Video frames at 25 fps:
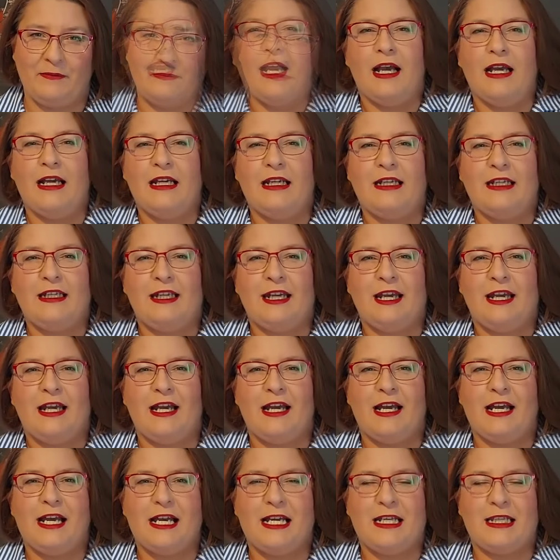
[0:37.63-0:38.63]
I
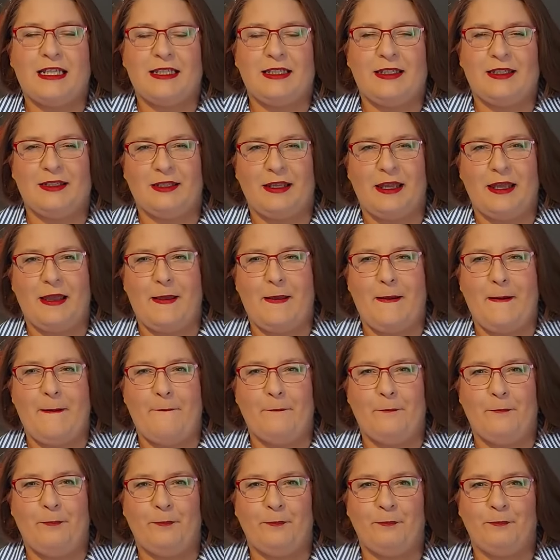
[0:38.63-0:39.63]
had a
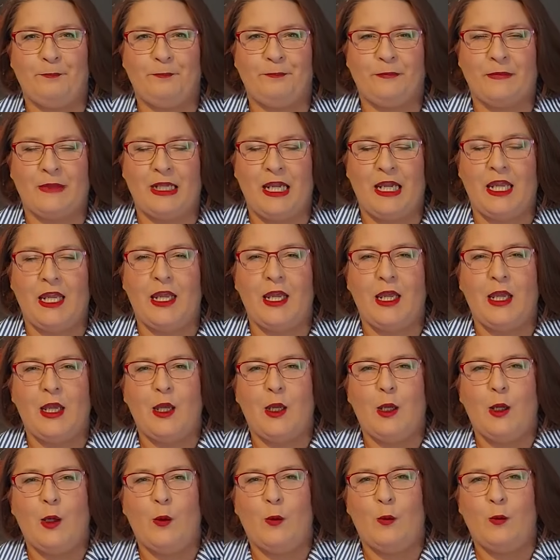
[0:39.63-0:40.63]

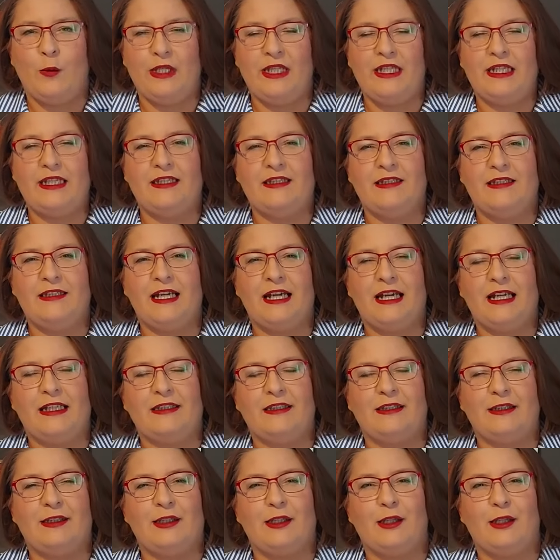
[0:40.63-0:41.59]
week that